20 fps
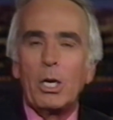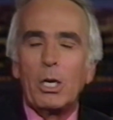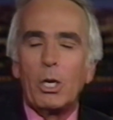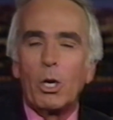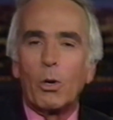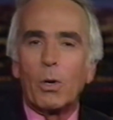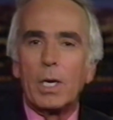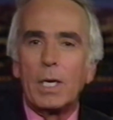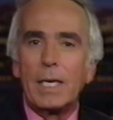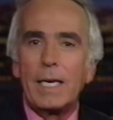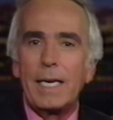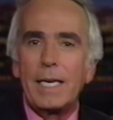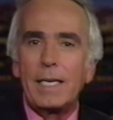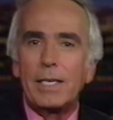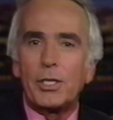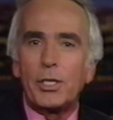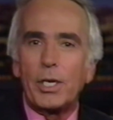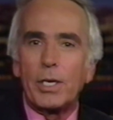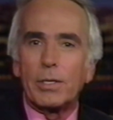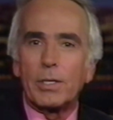Laura Linney
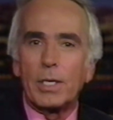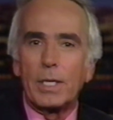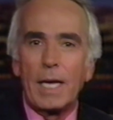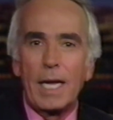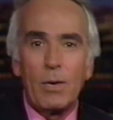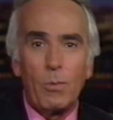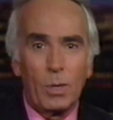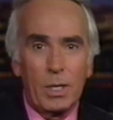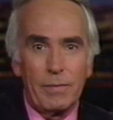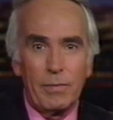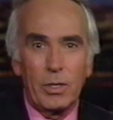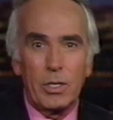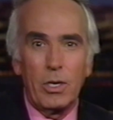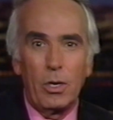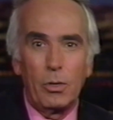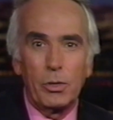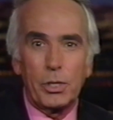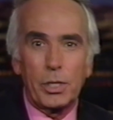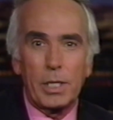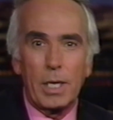is here tonight, one of the
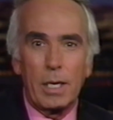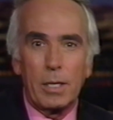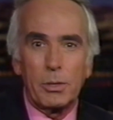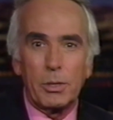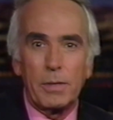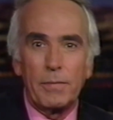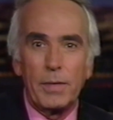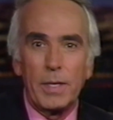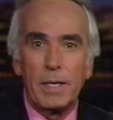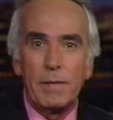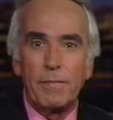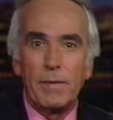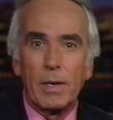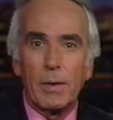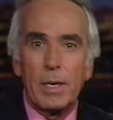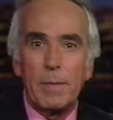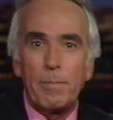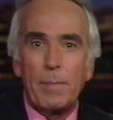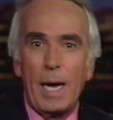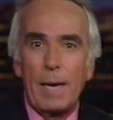co-stars of the
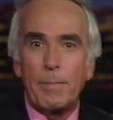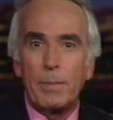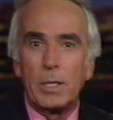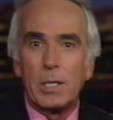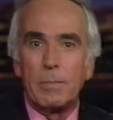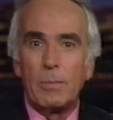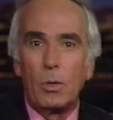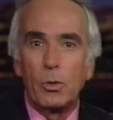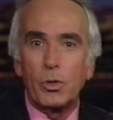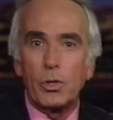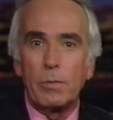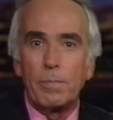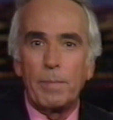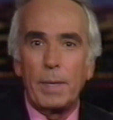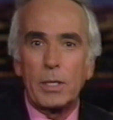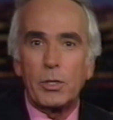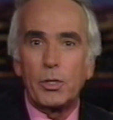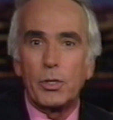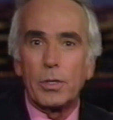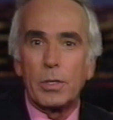very popular motion
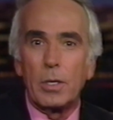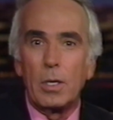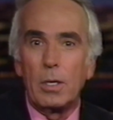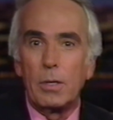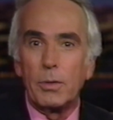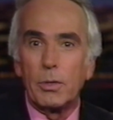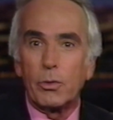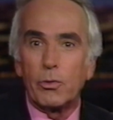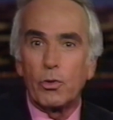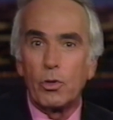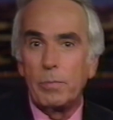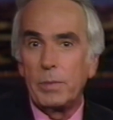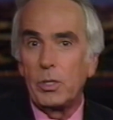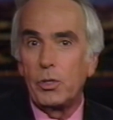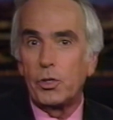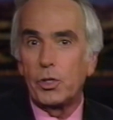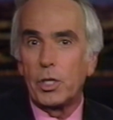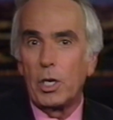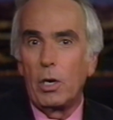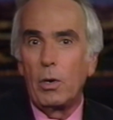picture called The
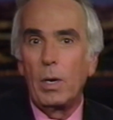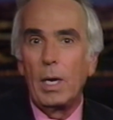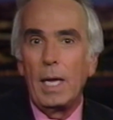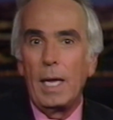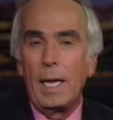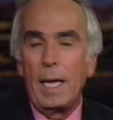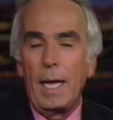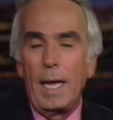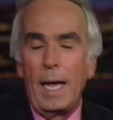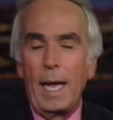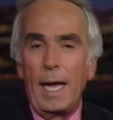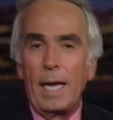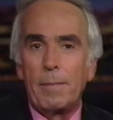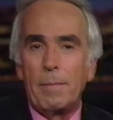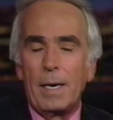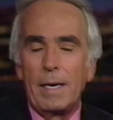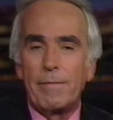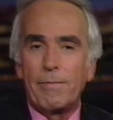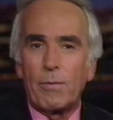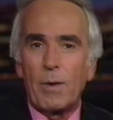Truman Show,
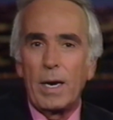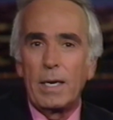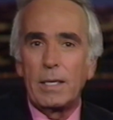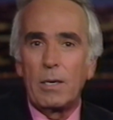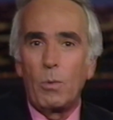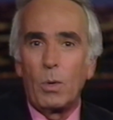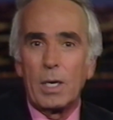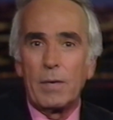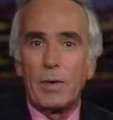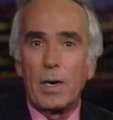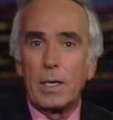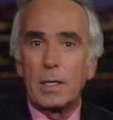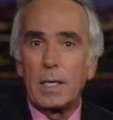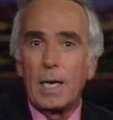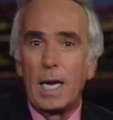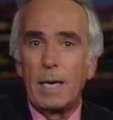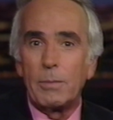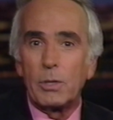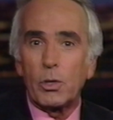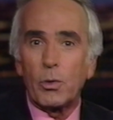and my friend and one of our
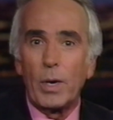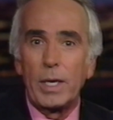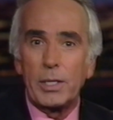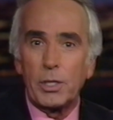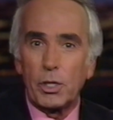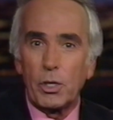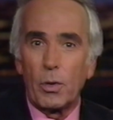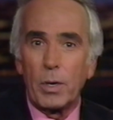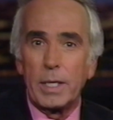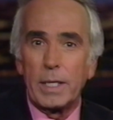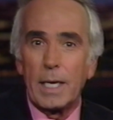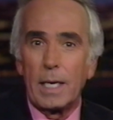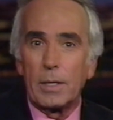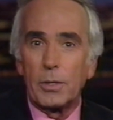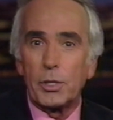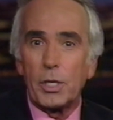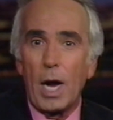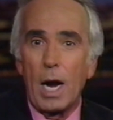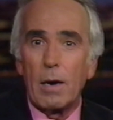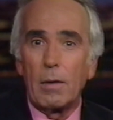time's great
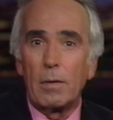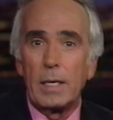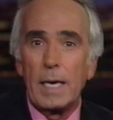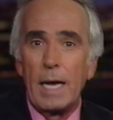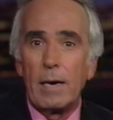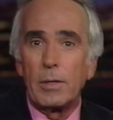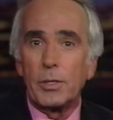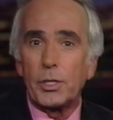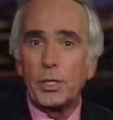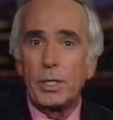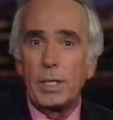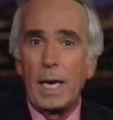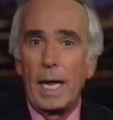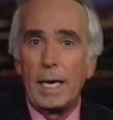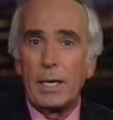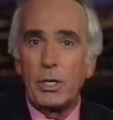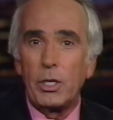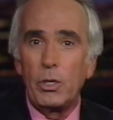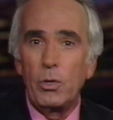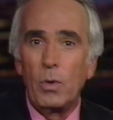storytellers, Harlan Ellison,
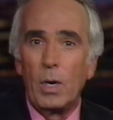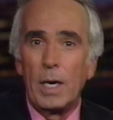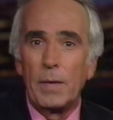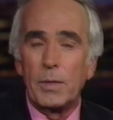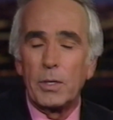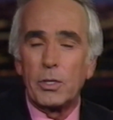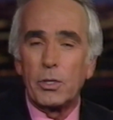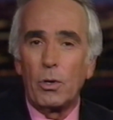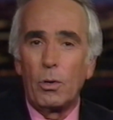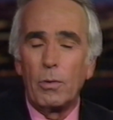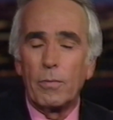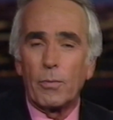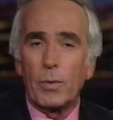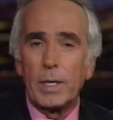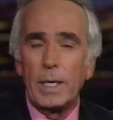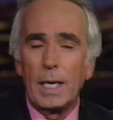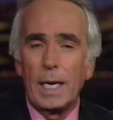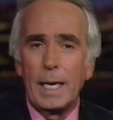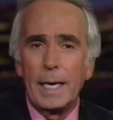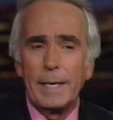and you on the
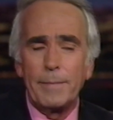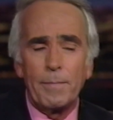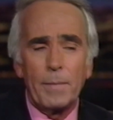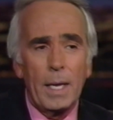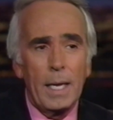toll-free line.